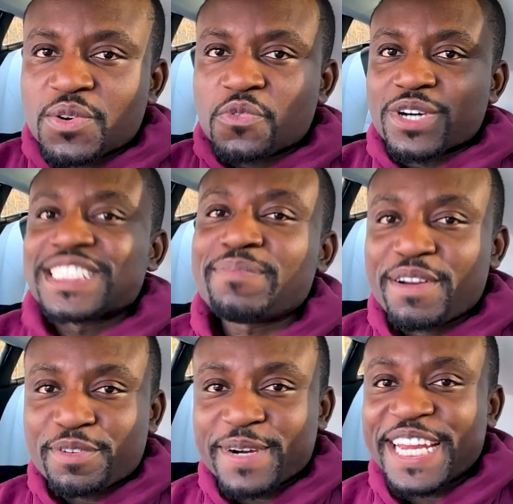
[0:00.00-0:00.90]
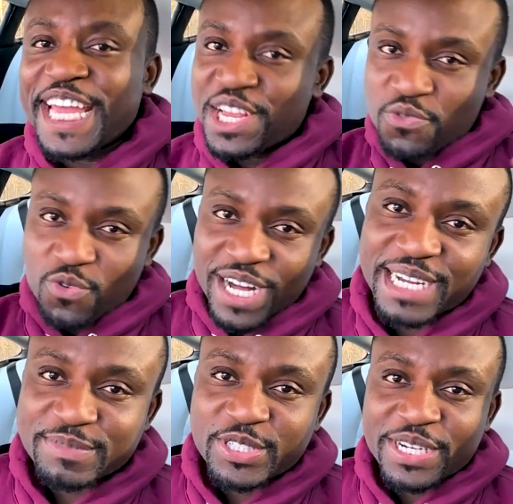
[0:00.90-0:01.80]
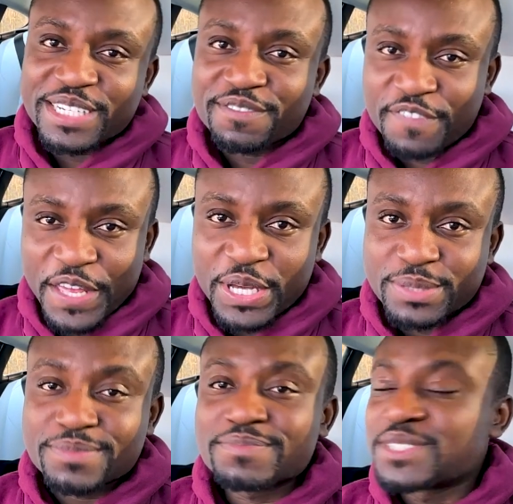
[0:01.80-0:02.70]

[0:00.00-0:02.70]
What's up everybody and welcome to another video.